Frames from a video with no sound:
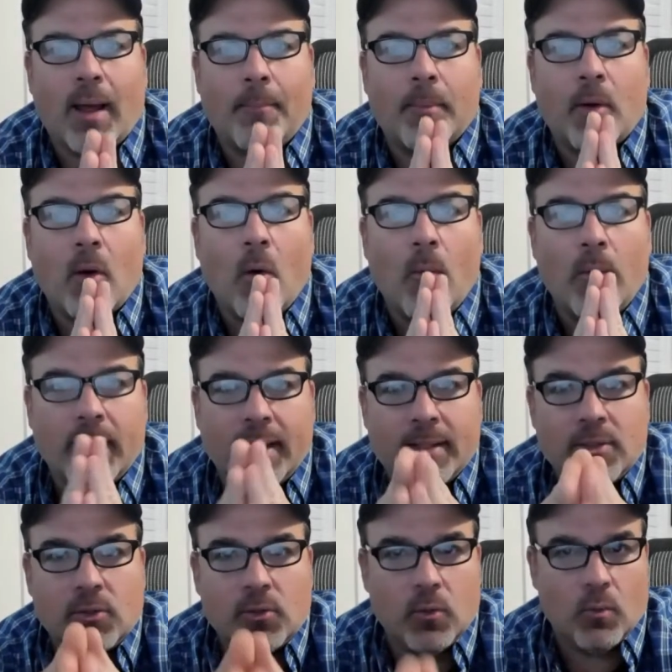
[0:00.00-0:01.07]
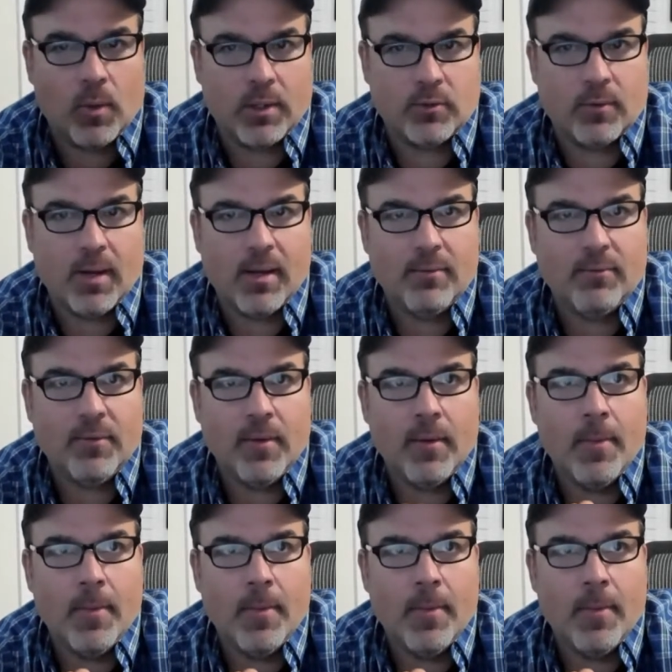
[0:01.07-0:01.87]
going into OneDrive,